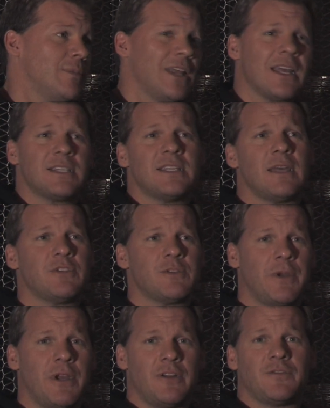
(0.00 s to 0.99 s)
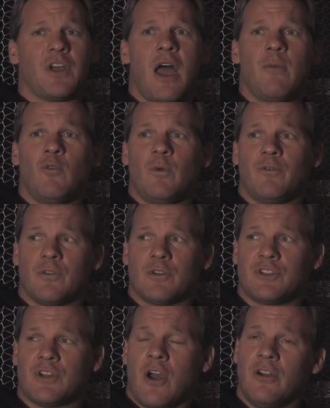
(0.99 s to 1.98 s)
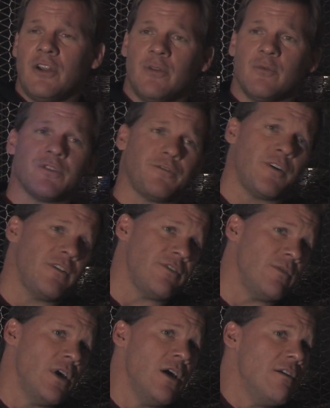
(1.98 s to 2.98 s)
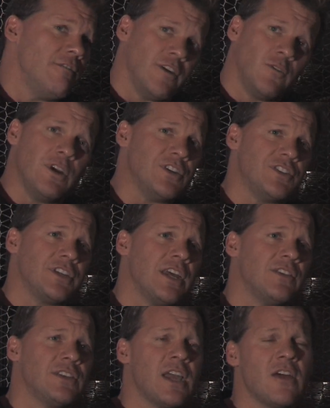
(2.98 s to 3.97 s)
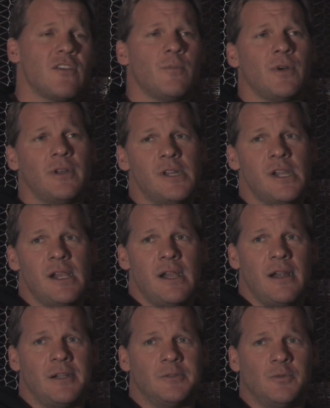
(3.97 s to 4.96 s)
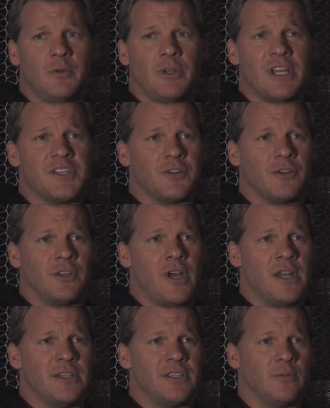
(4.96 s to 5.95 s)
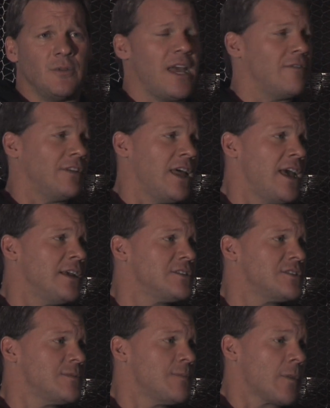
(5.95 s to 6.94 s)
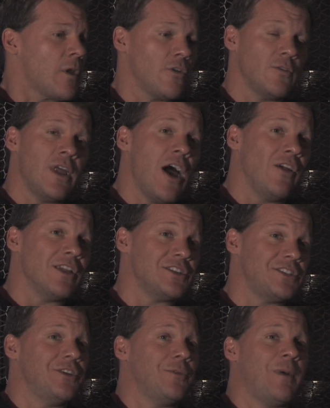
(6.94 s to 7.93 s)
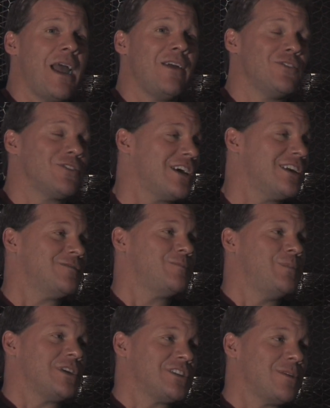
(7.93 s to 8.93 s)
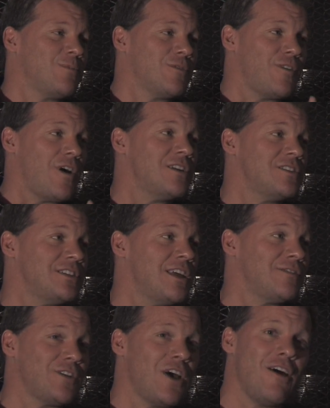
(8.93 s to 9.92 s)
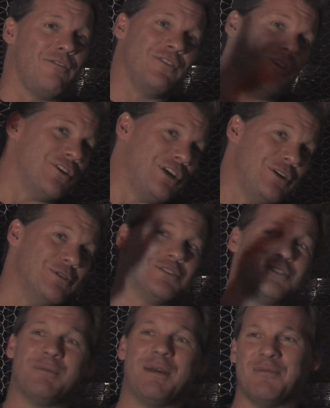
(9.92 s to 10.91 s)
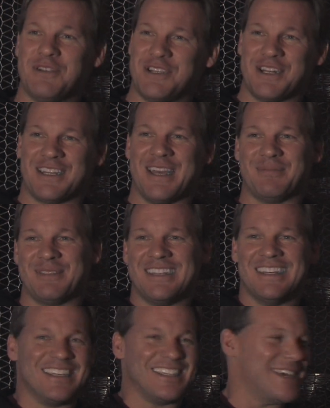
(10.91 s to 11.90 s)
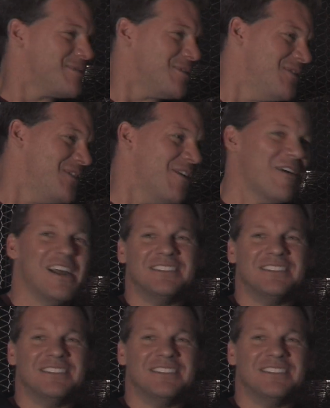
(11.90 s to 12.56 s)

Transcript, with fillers: But like I said, that was a period of time when we first started, and it was a fun, fun way just to get together. But we realized early on it didn't really have legs. Although now, like Steel Panther, kind of picked up where Fozzy left off, and they're huge. So maybe we should have kept kept going that way.